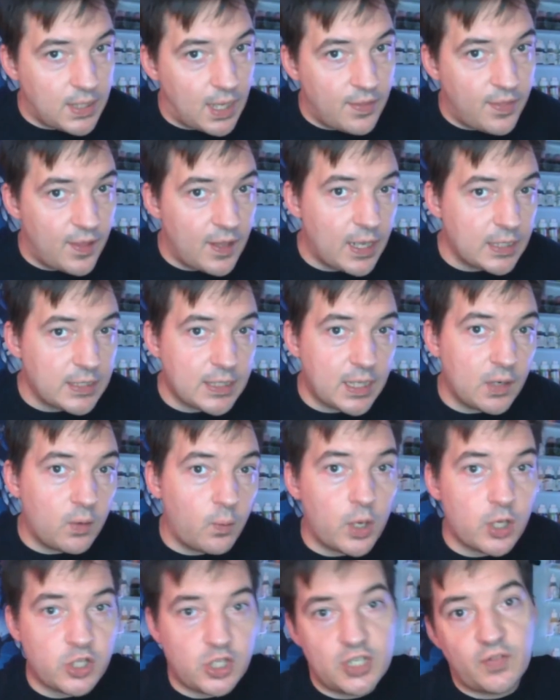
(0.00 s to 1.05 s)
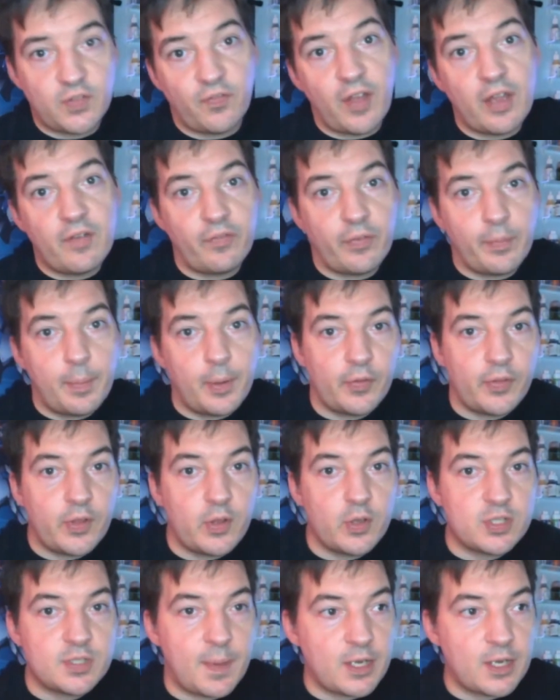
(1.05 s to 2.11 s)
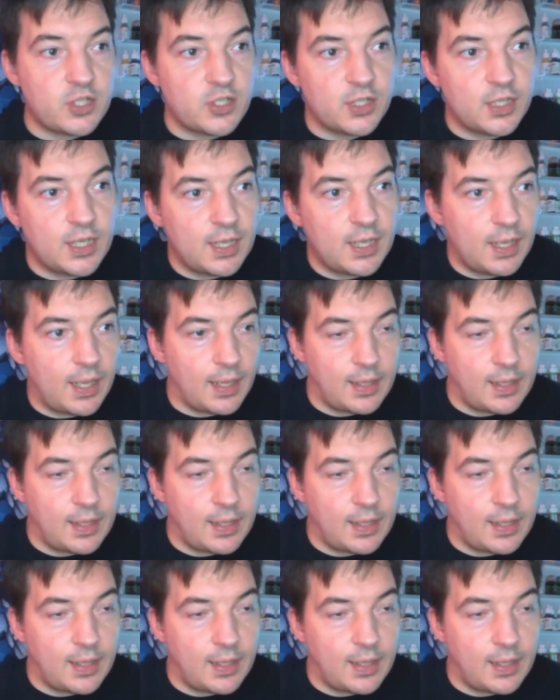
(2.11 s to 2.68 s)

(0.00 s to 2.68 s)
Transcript: I think it's going to work just fine for both of you, especially,